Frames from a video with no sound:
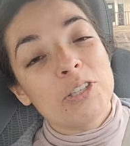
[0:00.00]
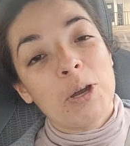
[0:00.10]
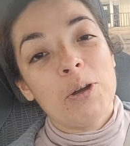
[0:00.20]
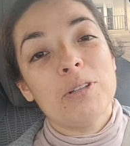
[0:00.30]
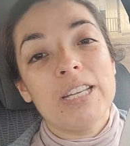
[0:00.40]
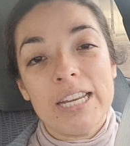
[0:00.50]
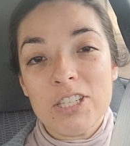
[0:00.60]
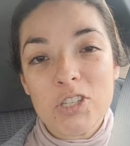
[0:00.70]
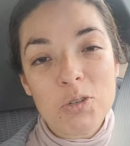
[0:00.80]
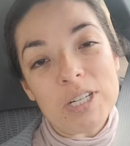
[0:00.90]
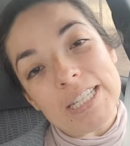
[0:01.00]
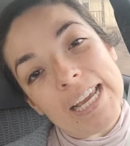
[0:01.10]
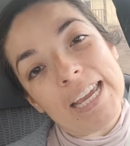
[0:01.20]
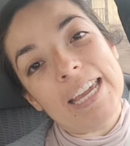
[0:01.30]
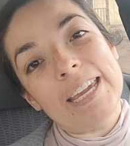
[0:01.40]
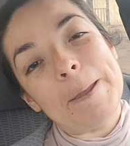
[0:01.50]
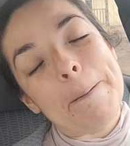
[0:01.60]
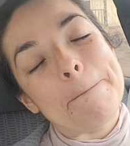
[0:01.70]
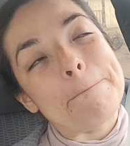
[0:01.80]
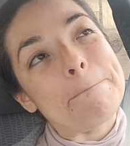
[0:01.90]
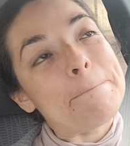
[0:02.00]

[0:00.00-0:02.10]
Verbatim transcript: So today's a short day.